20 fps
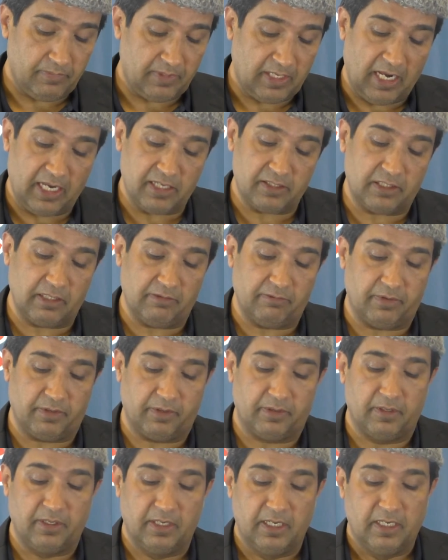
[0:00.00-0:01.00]
as they were
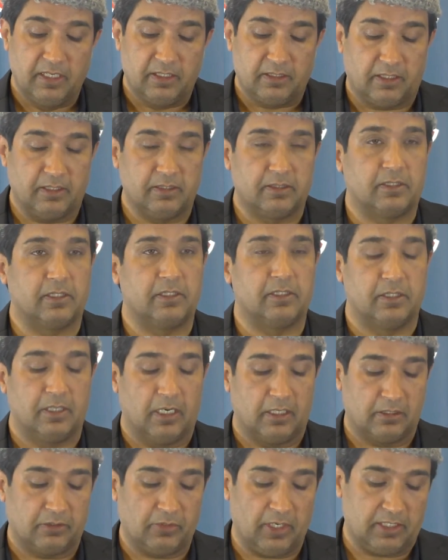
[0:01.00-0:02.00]
considered a
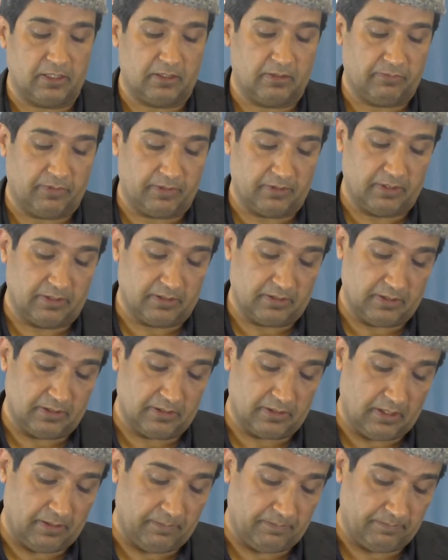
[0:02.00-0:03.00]
threat for this
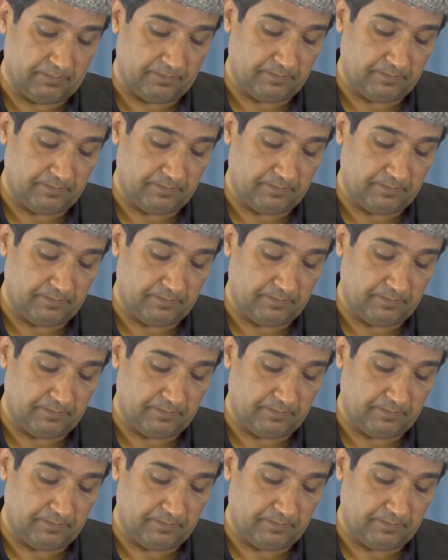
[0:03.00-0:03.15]
nizam.